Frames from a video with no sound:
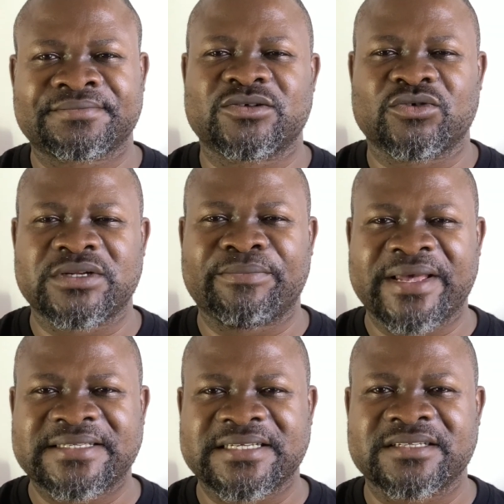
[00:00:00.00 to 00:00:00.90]
So the
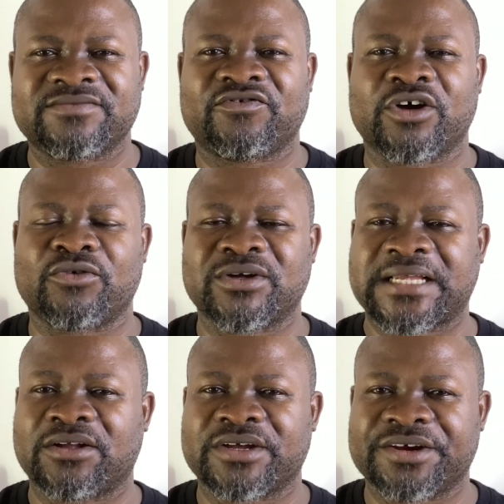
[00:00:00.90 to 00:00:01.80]
best thing for a
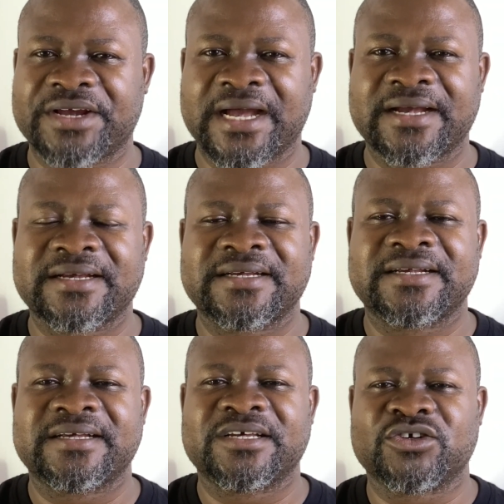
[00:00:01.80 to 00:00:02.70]
waterlogged area
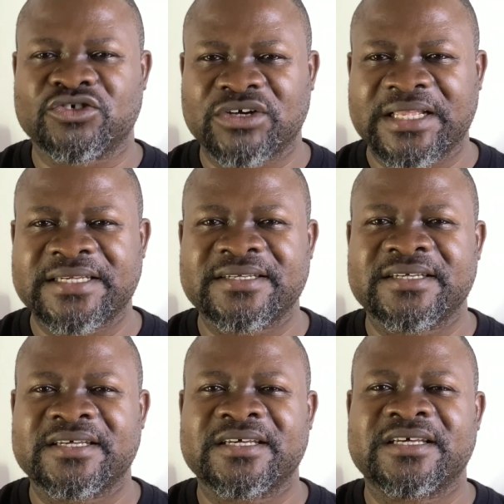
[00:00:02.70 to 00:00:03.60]
usually
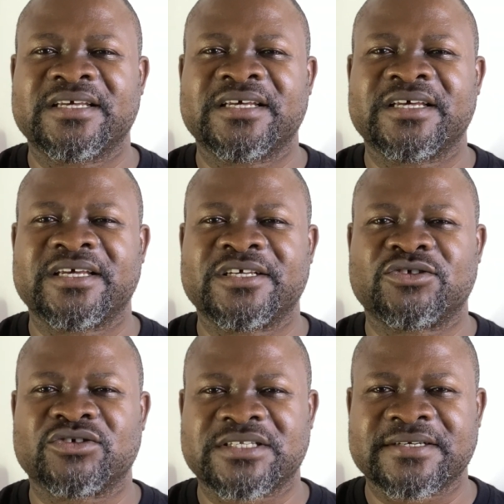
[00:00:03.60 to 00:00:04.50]
is
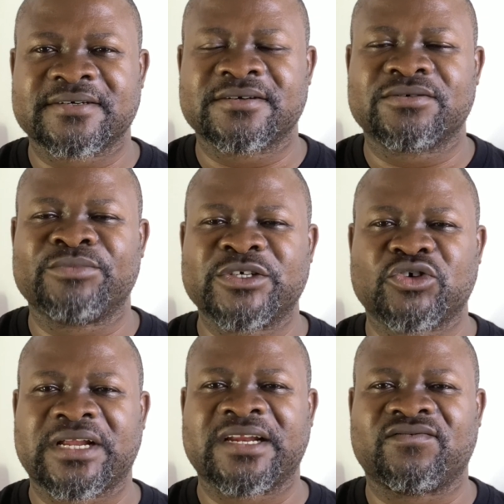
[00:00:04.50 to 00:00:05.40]
to still make sure
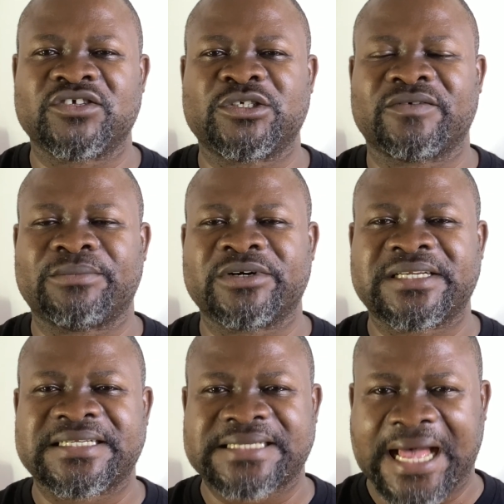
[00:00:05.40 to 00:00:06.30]
that the footing of the building
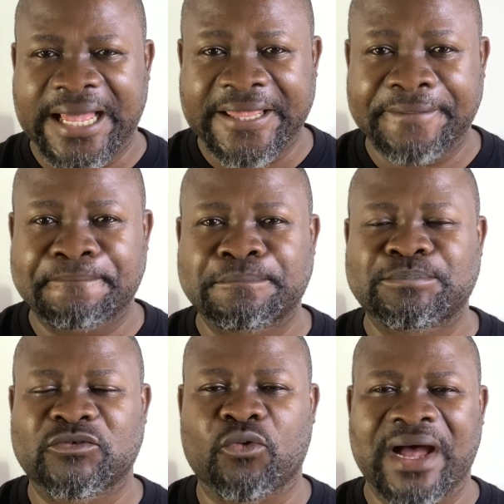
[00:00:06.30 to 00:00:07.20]
is high,
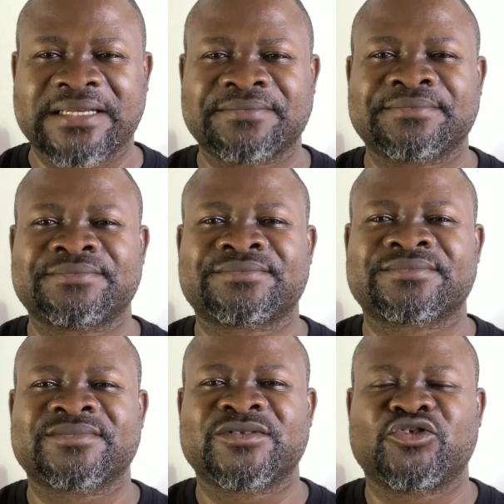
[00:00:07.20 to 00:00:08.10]
one,
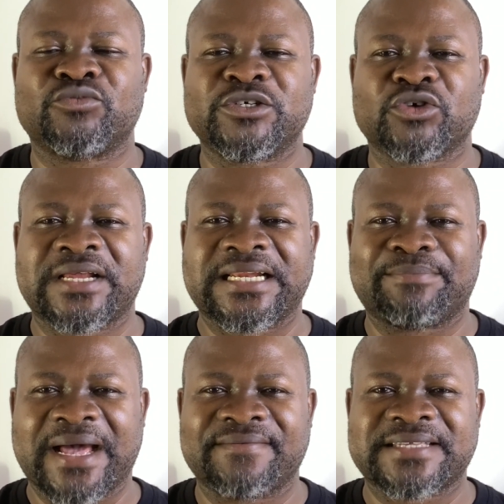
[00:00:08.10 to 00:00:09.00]
to make sure that the
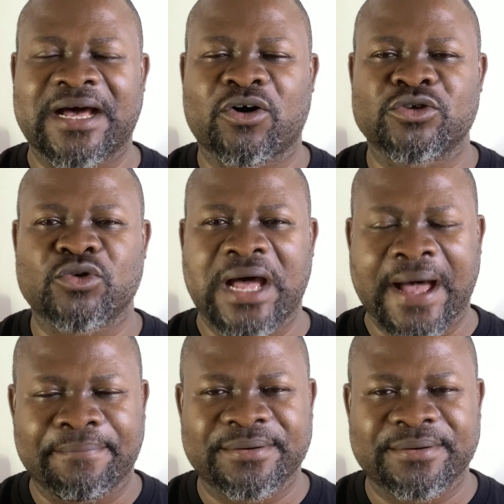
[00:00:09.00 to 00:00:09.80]
pipes are also up